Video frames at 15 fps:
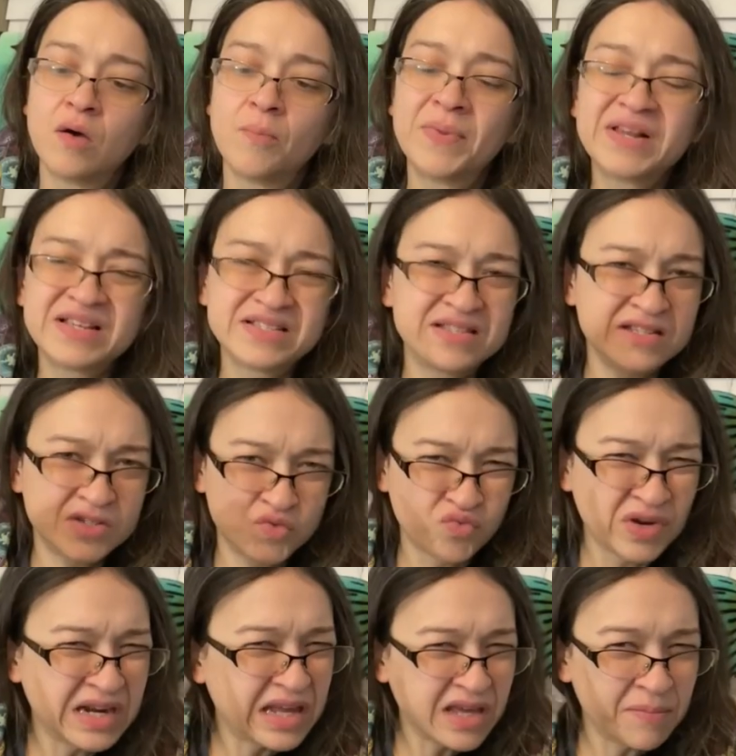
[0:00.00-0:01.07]
But is this
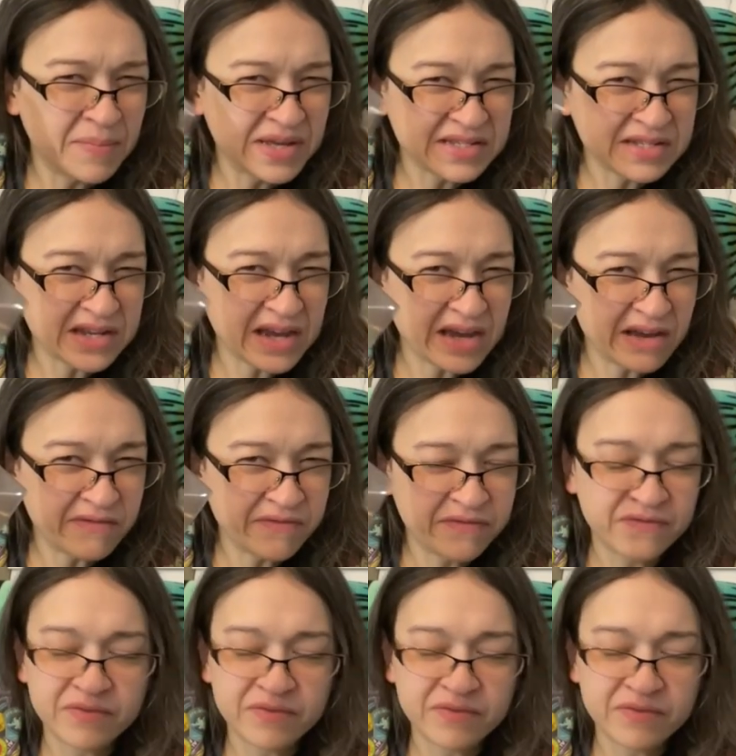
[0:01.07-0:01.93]
really a must have?